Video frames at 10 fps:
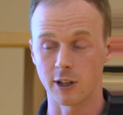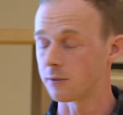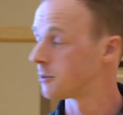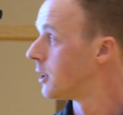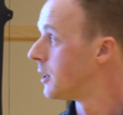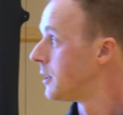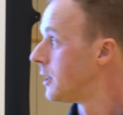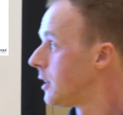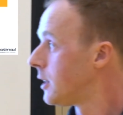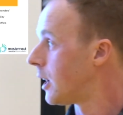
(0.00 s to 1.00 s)
like that.
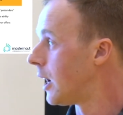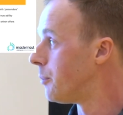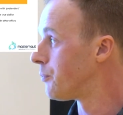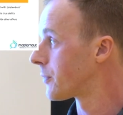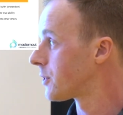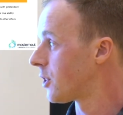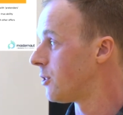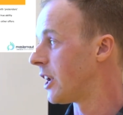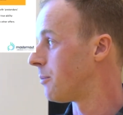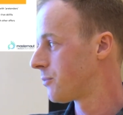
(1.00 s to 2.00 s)

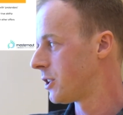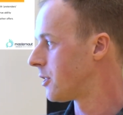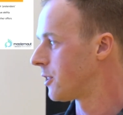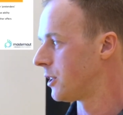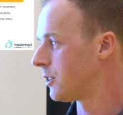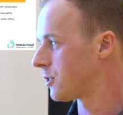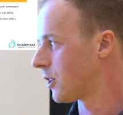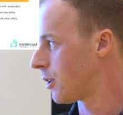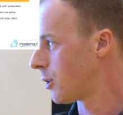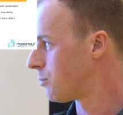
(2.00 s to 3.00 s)
So yeah, the other
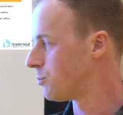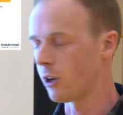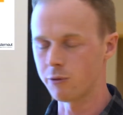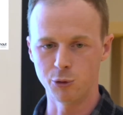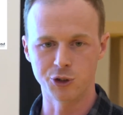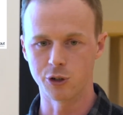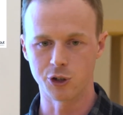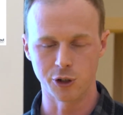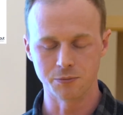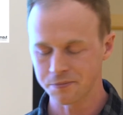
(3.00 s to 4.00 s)
things are
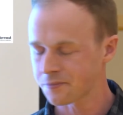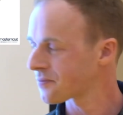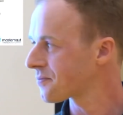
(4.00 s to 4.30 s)
also true.